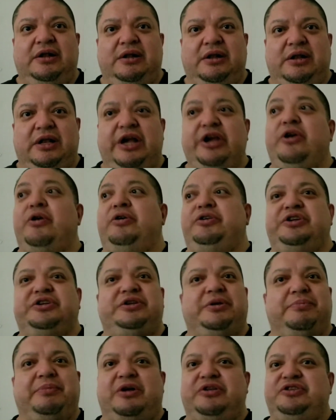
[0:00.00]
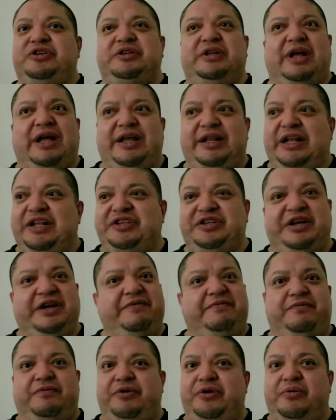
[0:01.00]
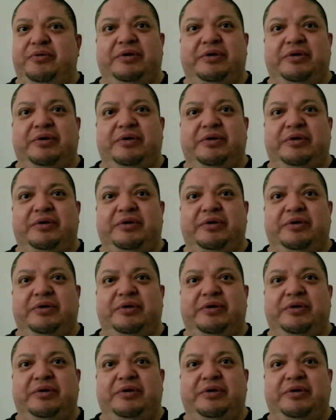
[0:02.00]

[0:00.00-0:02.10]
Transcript: like you're just about to die. That's it for you.